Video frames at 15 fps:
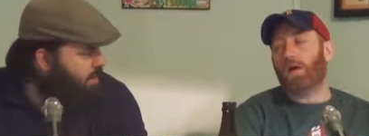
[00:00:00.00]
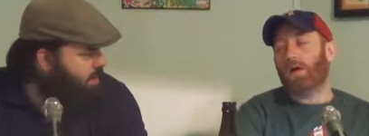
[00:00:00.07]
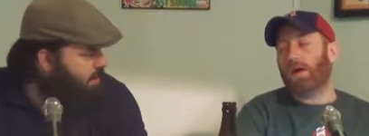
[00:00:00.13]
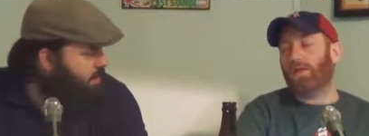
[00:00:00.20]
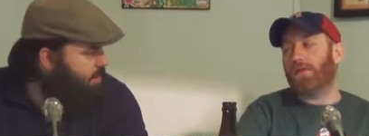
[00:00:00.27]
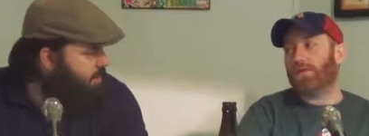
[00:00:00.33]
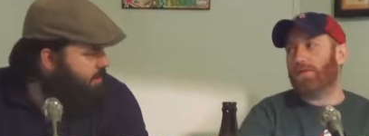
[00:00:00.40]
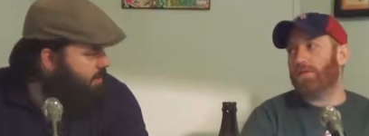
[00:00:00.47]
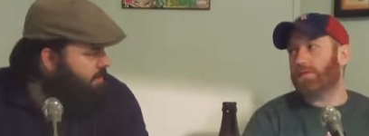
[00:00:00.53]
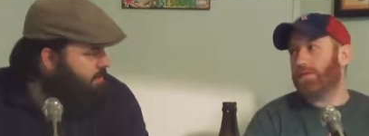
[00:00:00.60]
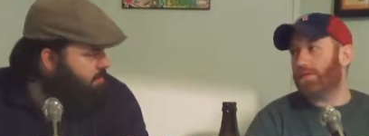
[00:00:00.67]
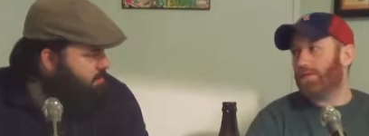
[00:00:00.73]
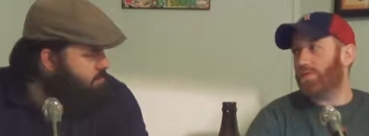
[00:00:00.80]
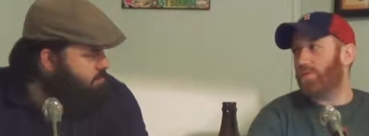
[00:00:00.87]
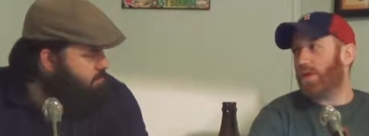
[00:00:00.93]
Speaker 1: again, this is
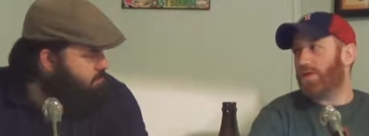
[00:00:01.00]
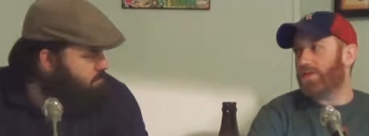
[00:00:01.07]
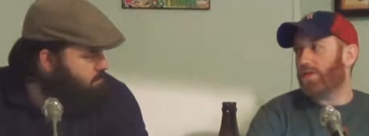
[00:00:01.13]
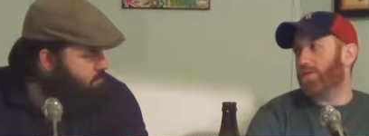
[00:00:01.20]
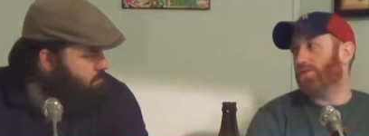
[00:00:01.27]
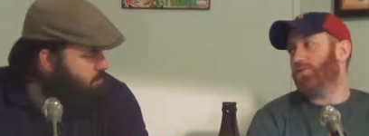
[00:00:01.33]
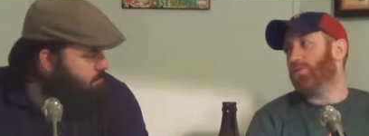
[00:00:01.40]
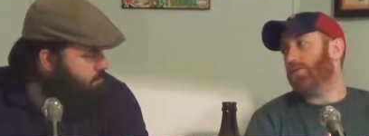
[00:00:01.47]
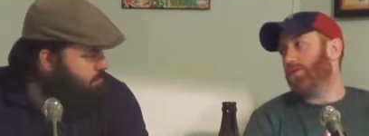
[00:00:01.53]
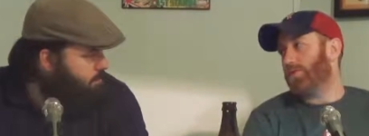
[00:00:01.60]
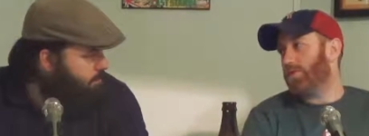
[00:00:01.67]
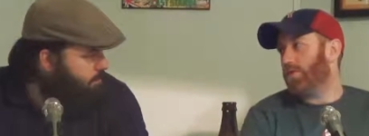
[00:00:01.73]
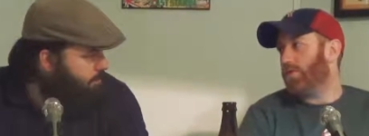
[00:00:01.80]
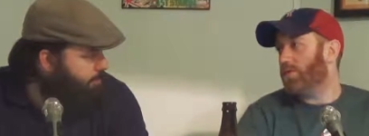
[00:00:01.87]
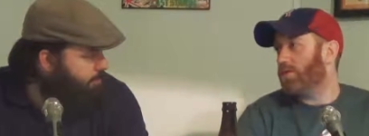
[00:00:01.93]
this is West Coast. We're
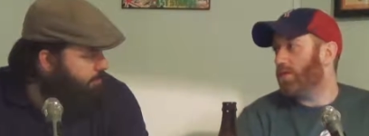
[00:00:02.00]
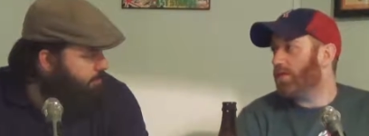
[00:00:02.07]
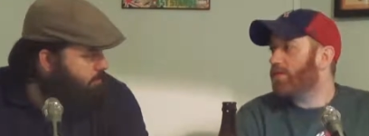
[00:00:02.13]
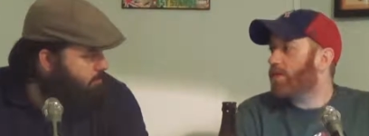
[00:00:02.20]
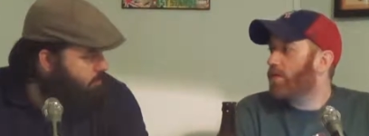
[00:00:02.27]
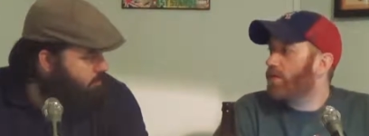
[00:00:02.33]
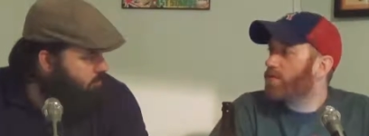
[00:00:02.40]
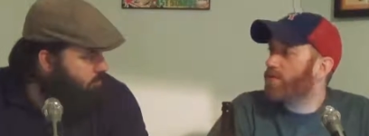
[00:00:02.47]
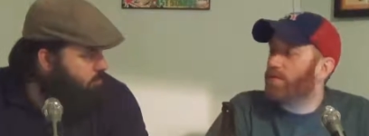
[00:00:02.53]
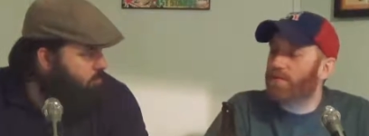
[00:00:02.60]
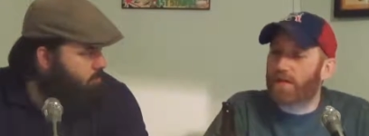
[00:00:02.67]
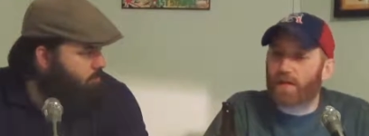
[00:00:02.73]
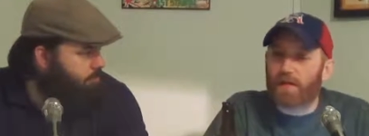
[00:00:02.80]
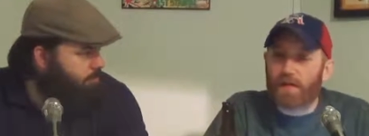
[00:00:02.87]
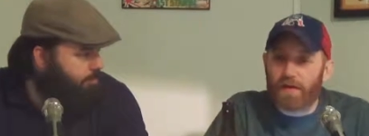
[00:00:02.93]
so used to East Coast, so
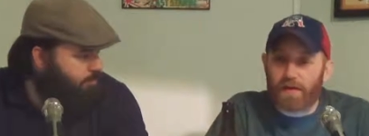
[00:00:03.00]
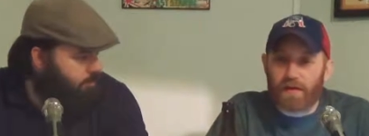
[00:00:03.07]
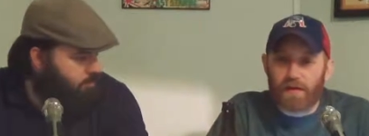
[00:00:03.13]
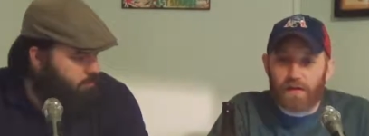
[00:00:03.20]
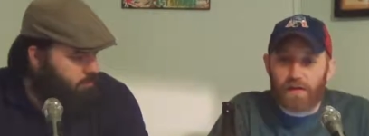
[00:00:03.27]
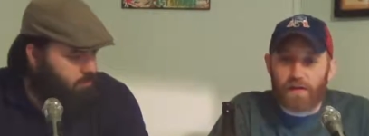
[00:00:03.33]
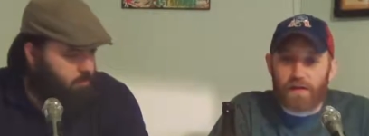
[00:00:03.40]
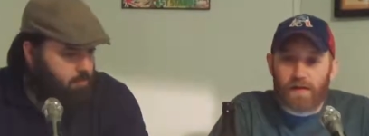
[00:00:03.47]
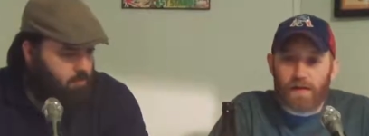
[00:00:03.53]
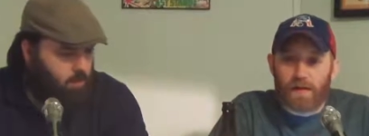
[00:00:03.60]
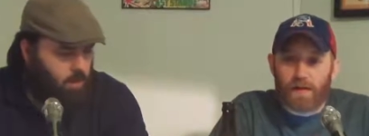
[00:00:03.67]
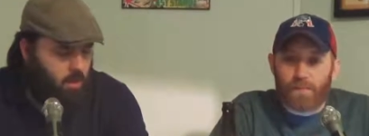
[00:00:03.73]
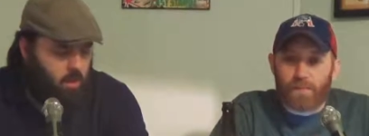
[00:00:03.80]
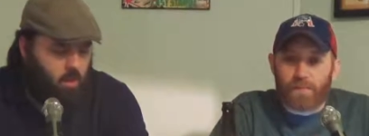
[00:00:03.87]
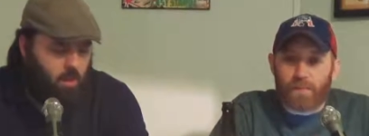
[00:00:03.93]
it's like
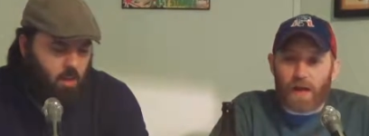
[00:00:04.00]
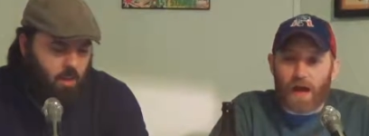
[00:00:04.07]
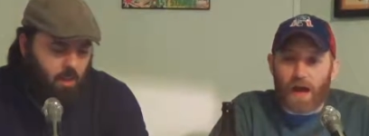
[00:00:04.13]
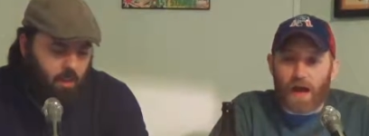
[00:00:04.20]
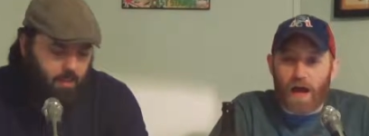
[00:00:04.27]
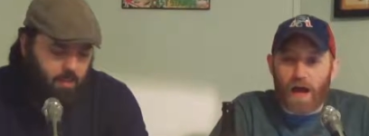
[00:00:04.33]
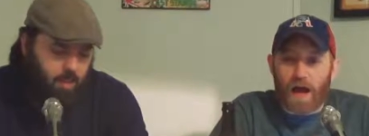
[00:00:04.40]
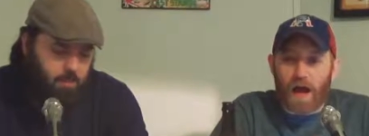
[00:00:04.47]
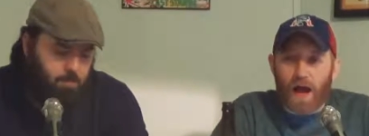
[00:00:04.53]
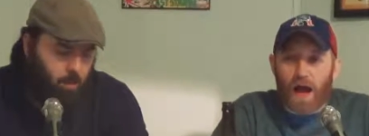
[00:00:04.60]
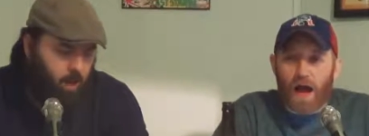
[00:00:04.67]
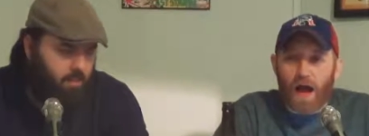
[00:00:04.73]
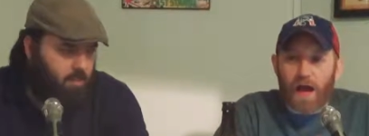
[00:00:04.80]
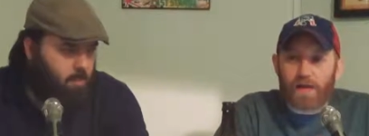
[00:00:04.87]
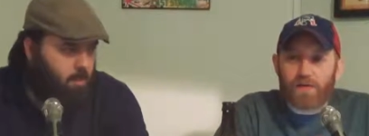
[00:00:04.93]
uh, that's
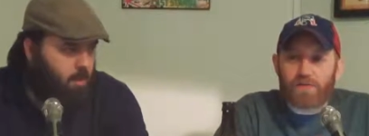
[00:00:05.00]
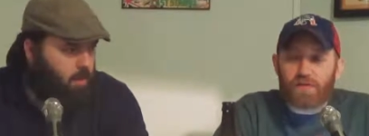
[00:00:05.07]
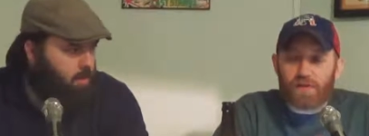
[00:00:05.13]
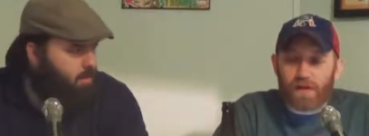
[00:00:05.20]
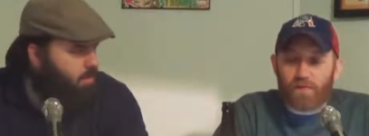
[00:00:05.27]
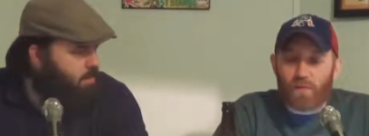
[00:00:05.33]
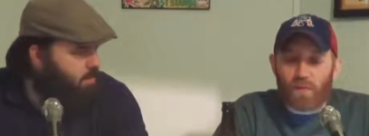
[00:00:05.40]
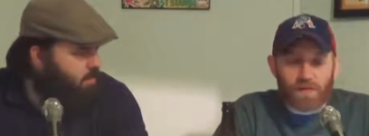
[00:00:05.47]
part of it. I used to love the